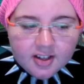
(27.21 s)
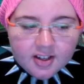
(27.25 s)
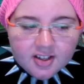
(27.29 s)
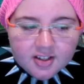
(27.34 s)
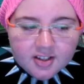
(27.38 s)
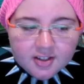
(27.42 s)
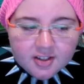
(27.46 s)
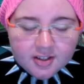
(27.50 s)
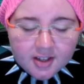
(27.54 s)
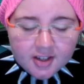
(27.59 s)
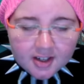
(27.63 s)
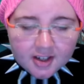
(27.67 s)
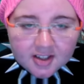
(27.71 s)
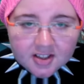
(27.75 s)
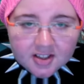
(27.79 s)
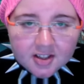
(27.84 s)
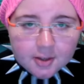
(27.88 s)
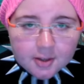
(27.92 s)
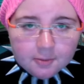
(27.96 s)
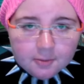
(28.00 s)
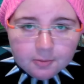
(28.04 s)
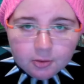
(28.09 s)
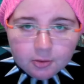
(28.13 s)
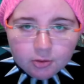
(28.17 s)
60
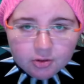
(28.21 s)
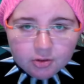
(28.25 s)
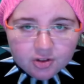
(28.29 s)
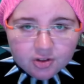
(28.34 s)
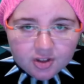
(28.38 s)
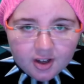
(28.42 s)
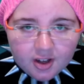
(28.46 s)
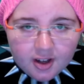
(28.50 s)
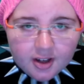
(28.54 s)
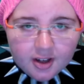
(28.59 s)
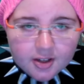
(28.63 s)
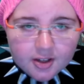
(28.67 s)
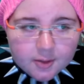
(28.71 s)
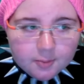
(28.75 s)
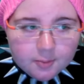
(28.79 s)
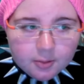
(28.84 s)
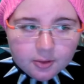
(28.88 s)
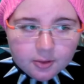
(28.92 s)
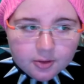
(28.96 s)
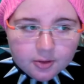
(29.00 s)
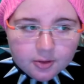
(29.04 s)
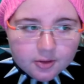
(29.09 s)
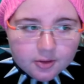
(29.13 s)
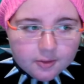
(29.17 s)
full size
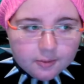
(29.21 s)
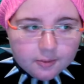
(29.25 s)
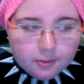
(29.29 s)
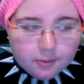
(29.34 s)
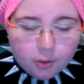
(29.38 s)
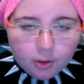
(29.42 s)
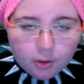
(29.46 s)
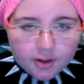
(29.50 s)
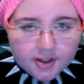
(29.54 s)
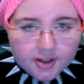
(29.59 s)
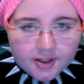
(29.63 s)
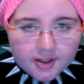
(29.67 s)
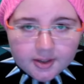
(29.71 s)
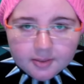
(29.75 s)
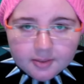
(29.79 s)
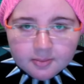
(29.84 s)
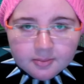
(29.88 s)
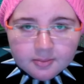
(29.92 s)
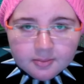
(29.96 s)
plus 40